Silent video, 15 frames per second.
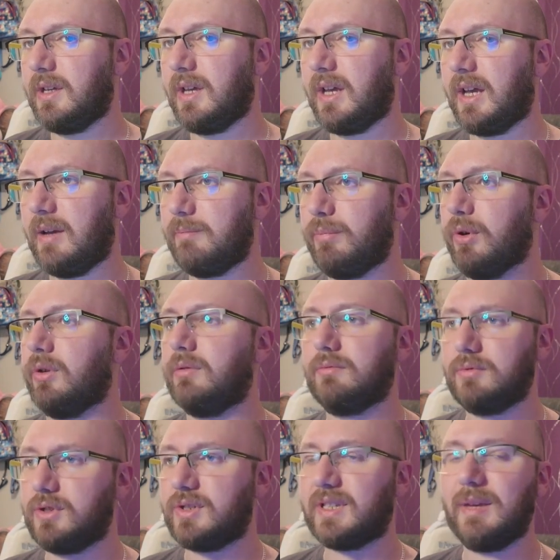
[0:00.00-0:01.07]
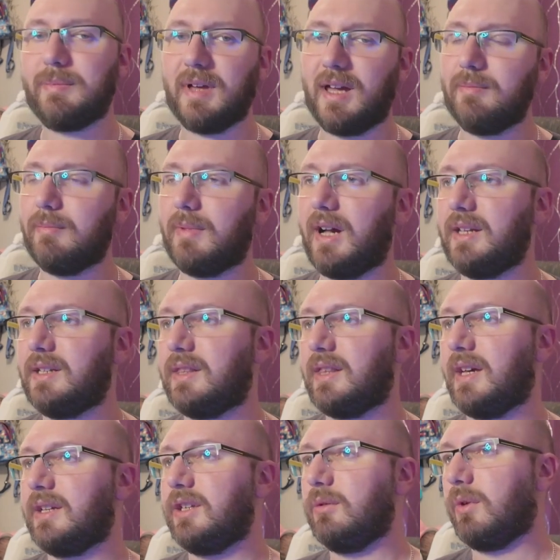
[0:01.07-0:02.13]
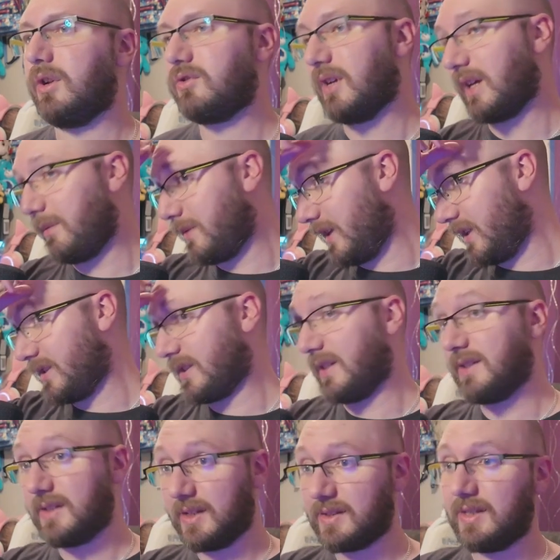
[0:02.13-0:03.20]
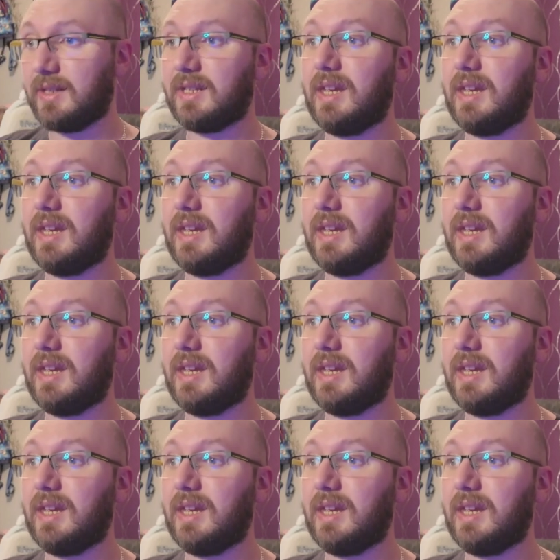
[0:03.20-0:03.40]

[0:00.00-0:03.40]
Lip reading: But just keep that in mind, that you want to try and keep things consistent,